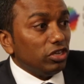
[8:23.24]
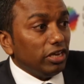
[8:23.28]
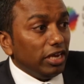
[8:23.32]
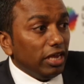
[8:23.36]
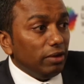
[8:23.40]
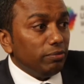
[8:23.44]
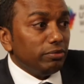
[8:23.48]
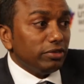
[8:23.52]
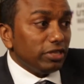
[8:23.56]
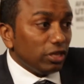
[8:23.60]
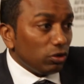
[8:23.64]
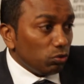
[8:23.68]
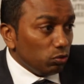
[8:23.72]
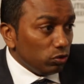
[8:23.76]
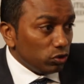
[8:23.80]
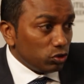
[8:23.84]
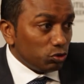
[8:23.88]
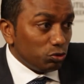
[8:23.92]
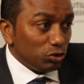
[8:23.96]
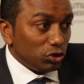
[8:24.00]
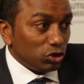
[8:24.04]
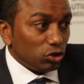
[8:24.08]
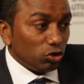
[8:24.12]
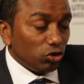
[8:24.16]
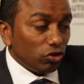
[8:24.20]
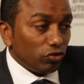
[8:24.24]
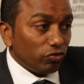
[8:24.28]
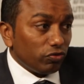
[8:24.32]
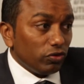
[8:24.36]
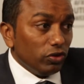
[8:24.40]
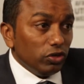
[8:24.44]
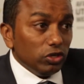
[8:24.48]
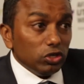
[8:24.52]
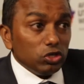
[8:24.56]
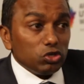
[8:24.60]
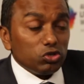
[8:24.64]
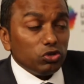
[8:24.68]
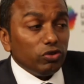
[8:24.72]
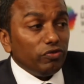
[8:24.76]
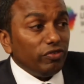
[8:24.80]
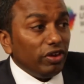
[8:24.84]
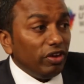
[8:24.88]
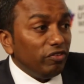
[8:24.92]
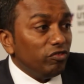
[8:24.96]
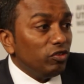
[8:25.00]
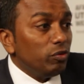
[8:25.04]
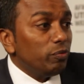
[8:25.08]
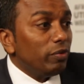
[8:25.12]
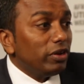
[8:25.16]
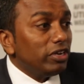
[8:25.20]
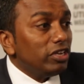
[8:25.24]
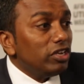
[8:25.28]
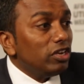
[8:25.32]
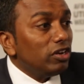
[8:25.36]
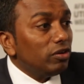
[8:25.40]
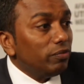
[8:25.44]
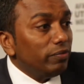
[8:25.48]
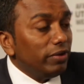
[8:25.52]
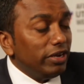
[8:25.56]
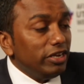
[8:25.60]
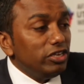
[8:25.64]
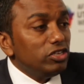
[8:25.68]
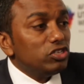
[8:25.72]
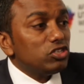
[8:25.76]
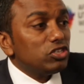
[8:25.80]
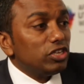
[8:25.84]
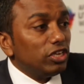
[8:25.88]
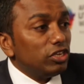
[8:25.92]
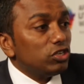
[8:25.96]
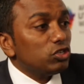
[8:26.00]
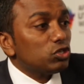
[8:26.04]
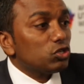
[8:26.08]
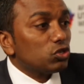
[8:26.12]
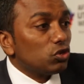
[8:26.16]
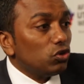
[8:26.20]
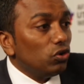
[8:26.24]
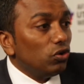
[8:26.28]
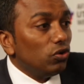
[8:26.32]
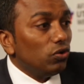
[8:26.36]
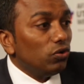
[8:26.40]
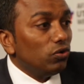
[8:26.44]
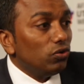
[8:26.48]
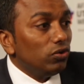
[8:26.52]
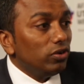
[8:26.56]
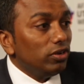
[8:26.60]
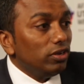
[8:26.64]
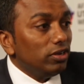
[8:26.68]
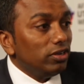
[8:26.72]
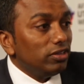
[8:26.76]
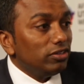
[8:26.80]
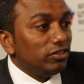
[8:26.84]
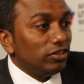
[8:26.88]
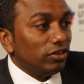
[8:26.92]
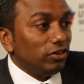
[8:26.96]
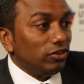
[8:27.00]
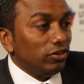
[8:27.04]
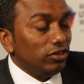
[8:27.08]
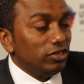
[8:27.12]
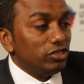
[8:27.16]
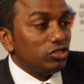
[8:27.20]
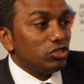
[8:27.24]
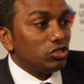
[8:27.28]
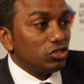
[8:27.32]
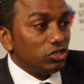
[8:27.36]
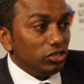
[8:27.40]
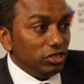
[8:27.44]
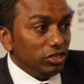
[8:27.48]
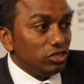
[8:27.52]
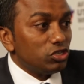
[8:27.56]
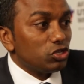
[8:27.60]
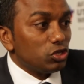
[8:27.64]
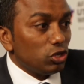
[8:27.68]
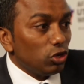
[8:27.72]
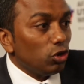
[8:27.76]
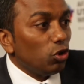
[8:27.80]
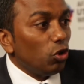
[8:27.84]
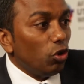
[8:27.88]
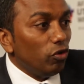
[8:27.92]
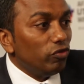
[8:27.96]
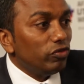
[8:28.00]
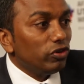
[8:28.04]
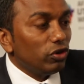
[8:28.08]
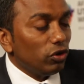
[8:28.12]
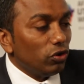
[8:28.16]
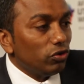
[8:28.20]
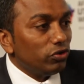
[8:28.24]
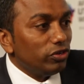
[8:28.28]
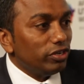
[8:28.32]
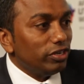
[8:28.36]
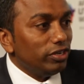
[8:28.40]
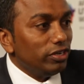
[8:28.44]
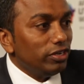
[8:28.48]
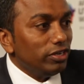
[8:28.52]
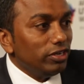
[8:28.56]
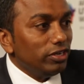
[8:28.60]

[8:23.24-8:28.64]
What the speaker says: the neighbor that will switch it off. So if everybody remains status quo, the grid is still overloaded.